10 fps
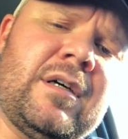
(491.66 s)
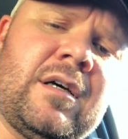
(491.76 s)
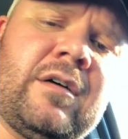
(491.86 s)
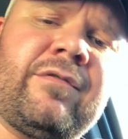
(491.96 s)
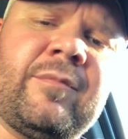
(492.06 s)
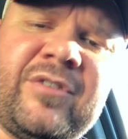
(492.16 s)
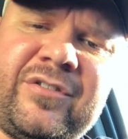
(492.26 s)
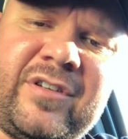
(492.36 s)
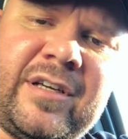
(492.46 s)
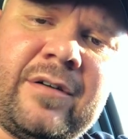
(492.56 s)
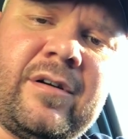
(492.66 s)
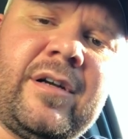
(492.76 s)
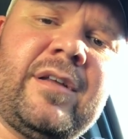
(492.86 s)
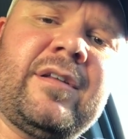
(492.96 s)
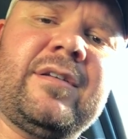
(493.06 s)
uh, from this
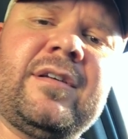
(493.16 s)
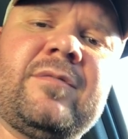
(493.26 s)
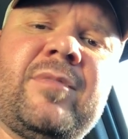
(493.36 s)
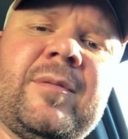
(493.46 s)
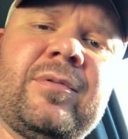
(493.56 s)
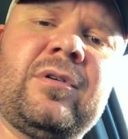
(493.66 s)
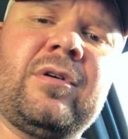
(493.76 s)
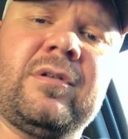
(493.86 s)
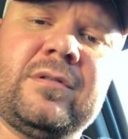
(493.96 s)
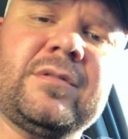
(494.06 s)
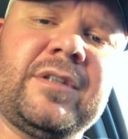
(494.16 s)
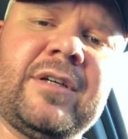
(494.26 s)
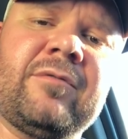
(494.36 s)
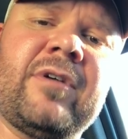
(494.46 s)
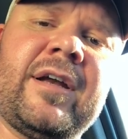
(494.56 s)
tyranny that these people are
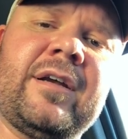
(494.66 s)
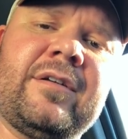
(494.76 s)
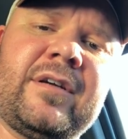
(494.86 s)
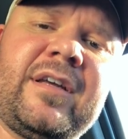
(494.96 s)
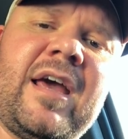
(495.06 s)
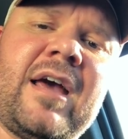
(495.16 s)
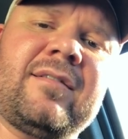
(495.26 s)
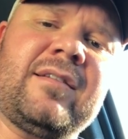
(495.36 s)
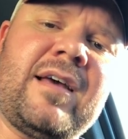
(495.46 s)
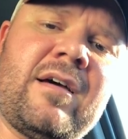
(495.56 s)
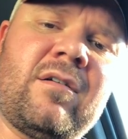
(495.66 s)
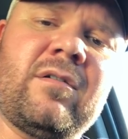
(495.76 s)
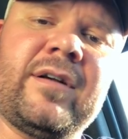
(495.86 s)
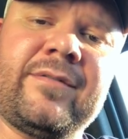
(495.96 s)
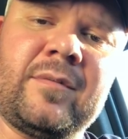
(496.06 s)
getting ready to cast down
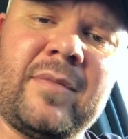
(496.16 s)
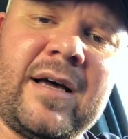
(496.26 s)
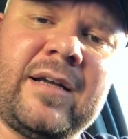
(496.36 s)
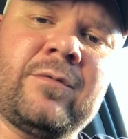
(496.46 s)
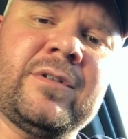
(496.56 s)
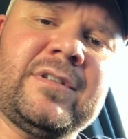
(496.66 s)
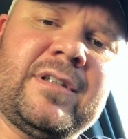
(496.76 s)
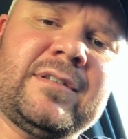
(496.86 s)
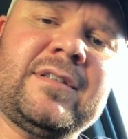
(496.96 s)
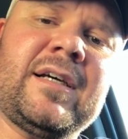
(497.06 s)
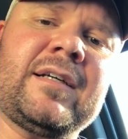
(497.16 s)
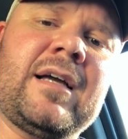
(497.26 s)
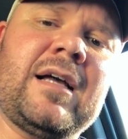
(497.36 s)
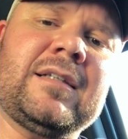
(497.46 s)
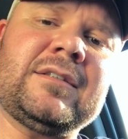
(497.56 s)
on everybody with their
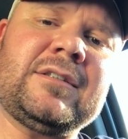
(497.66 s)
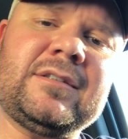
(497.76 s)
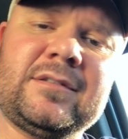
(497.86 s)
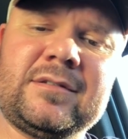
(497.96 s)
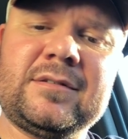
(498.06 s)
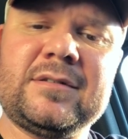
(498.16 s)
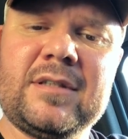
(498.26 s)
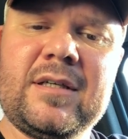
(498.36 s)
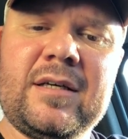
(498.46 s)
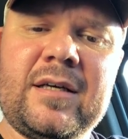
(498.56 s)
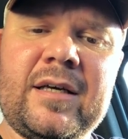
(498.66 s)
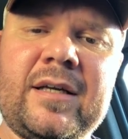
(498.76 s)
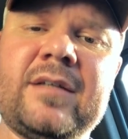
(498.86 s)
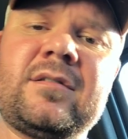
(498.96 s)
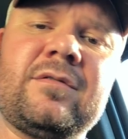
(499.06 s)
technology and it
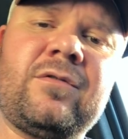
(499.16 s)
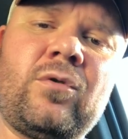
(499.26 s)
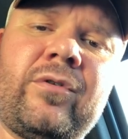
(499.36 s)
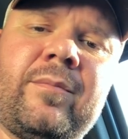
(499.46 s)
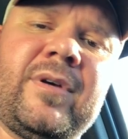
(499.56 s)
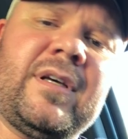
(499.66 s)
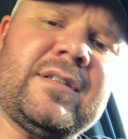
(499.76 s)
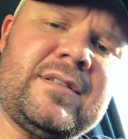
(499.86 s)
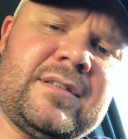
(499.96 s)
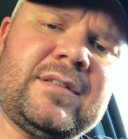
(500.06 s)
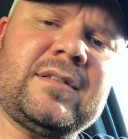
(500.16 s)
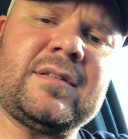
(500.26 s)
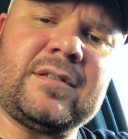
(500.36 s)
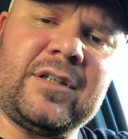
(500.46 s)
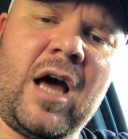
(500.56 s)
is the fourth beast and
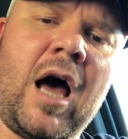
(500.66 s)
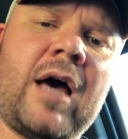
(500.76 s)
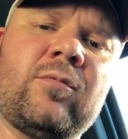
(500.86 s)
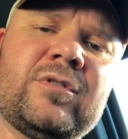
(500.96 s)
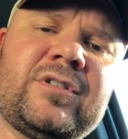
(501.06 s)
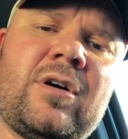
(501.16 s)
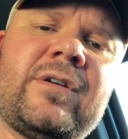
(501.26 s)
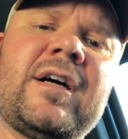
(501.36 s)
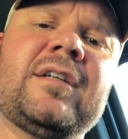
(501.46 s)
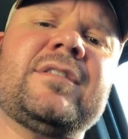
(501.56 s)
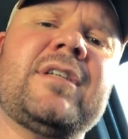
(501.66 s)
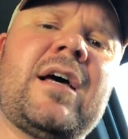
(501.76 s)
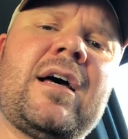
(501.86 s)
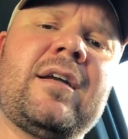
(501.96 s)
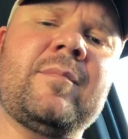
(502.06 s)
god was on our
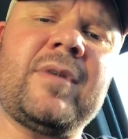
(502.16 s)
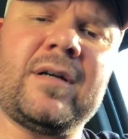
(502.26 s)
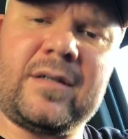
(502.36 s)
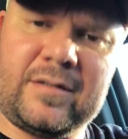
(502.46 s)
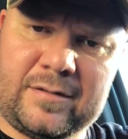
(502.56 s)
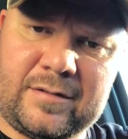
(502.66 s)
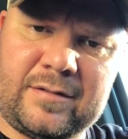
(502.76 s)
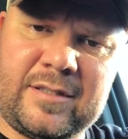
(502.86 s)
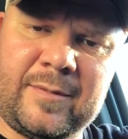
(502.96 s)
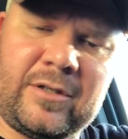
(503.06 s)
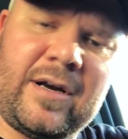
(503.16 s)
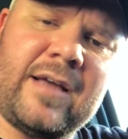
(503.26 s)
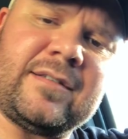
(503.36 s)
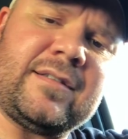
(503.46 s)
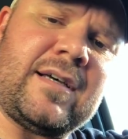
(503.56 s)
side america the
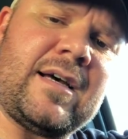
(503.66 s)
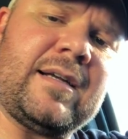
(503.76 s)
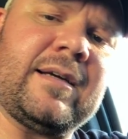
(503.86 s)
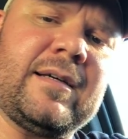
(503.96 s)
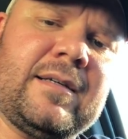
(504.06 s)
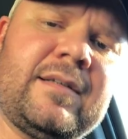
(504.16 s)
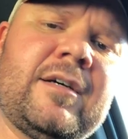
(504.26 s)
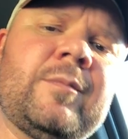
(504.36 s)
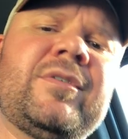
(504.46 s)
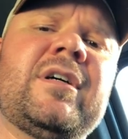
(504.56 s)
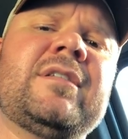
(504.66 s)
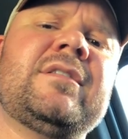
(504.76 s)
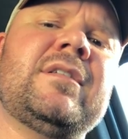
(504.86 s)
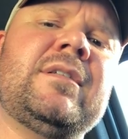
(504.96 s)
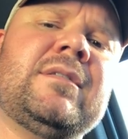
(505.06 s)
democrats side uh, helped
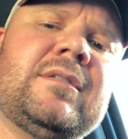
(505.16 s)
us uh,